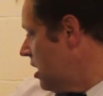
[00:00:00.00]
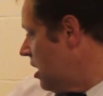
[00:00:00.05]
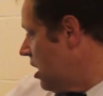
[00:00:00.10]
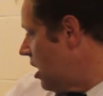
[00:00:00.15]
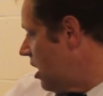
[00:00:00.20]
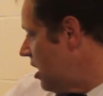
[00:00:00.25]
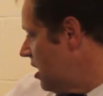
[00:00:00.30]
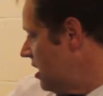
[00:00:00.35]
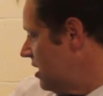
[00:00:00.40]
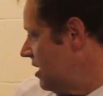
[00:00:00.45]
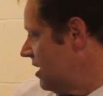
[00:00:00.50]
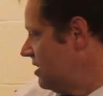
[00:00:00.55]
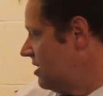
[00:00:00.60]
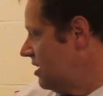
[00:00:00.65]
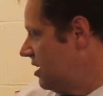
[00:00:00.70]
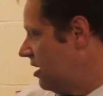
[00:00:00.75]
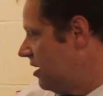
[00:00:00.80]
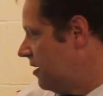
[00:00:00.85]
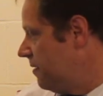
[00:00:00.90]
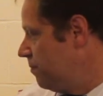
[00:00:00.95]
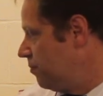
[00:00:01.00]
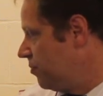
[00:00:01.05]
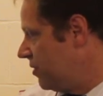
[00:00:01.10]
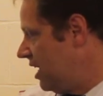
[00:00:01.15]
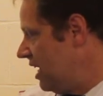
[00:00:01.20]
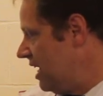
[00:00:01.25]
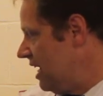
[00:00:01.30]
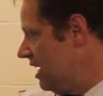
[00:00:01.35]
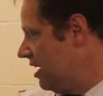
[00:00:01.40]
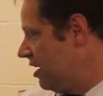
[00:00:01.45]
Lydia
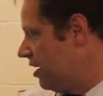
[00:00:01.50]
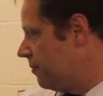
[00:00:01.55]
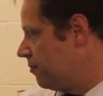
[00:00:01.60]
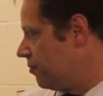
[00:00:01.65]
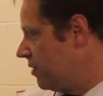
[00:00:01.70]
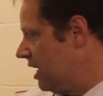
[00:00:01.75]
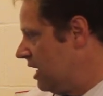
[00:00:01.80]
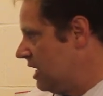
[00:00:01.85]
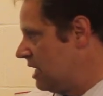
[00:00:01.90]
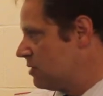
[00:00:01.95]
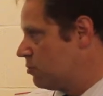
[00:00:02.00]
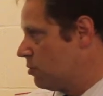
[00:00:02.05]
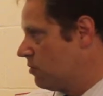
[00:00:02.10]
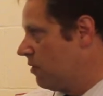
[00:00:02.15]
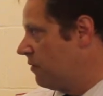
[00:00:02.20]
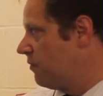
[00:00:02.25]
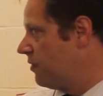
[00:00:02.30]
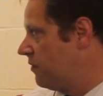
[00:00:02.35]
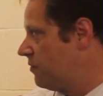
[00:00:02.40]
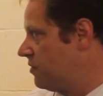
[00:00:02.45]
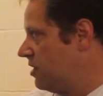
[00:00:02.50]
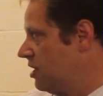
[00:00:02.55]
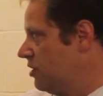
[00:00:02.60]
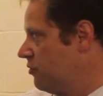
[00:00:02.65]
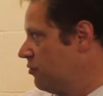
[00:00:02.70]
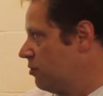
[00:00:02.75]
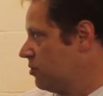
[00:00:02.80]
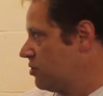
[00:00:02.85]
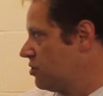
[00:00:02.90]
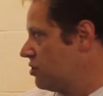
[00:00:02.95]
here is one of our
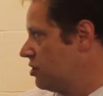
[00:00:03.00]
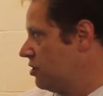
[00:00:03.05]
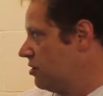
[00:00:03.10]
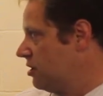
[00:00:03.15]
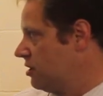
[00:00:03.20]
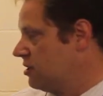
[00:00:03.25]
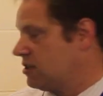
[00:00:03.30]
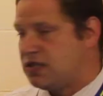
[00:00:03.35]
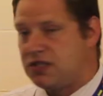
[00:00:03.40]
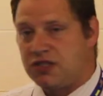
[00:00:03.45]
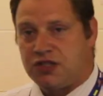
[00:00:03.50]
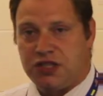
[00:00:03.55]
15-year-old students.